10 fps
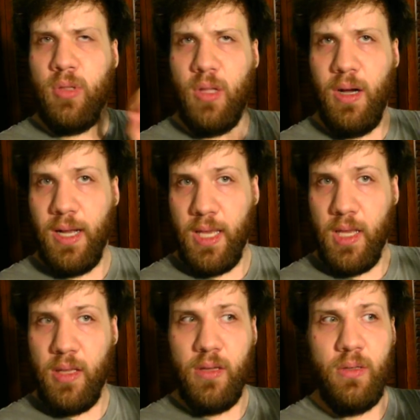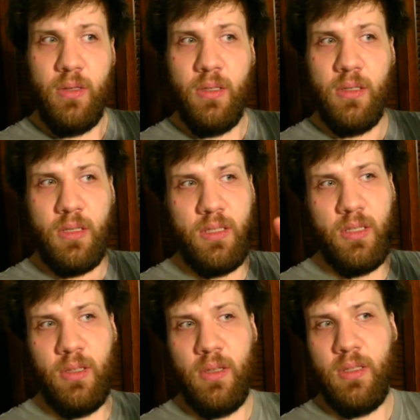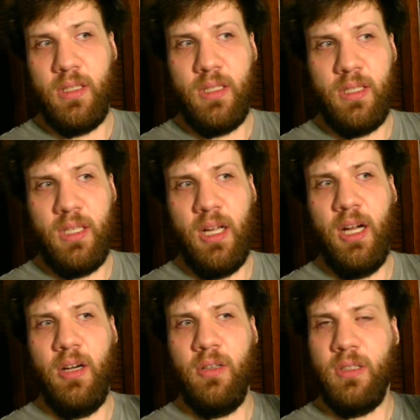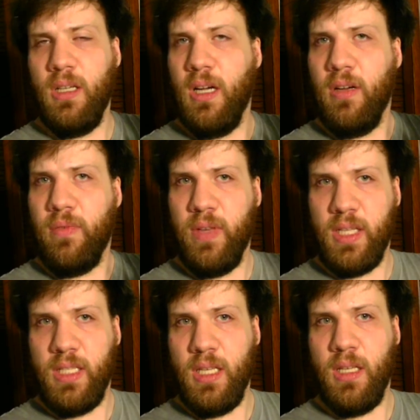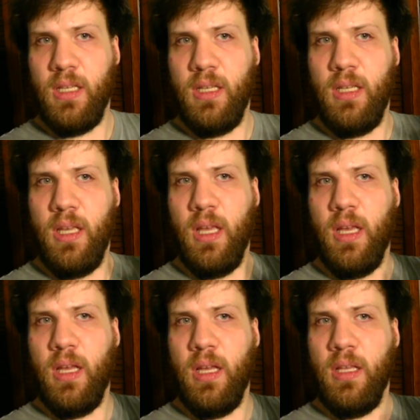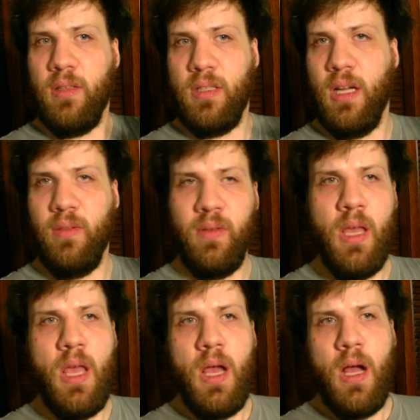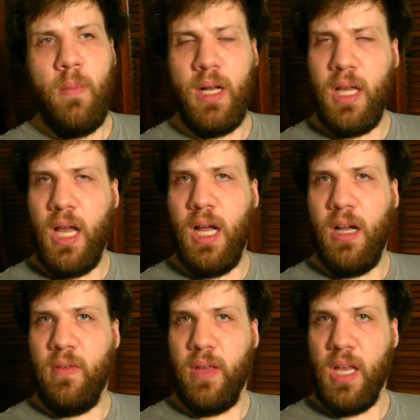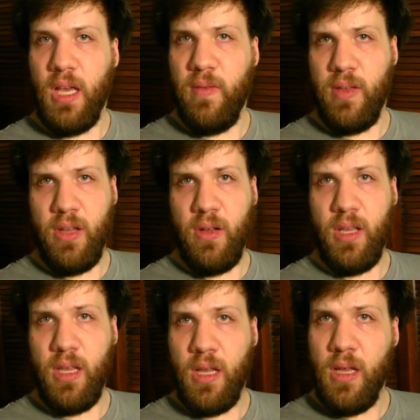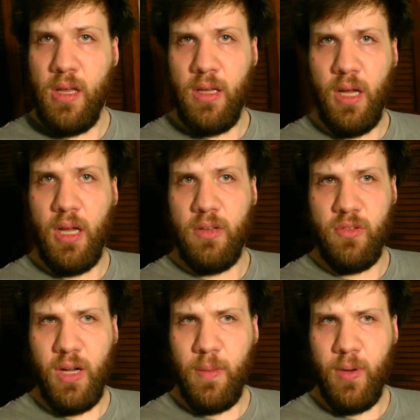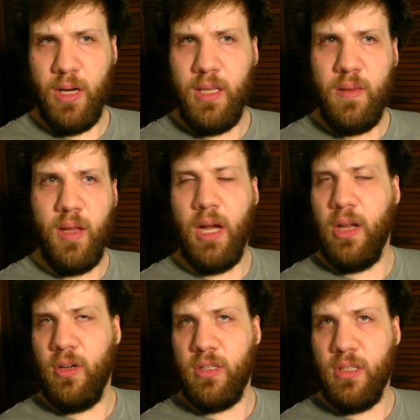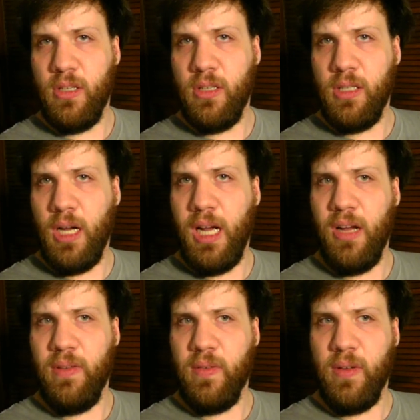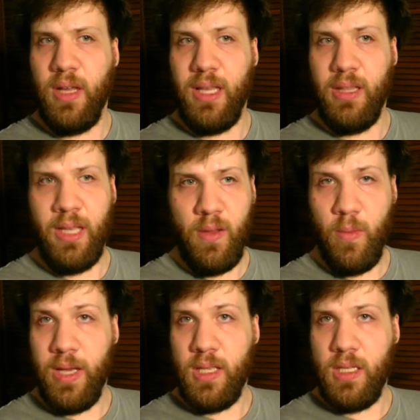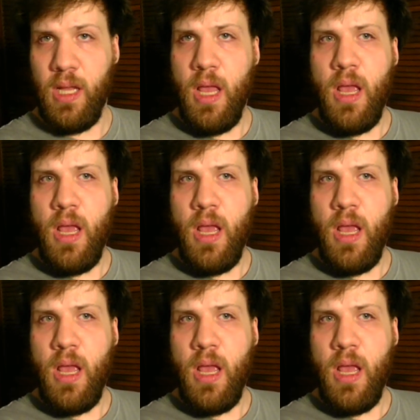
blogging or certain styles of fixing and stuff. But I have a heavy duty uh, tripod. I also have a very lightweight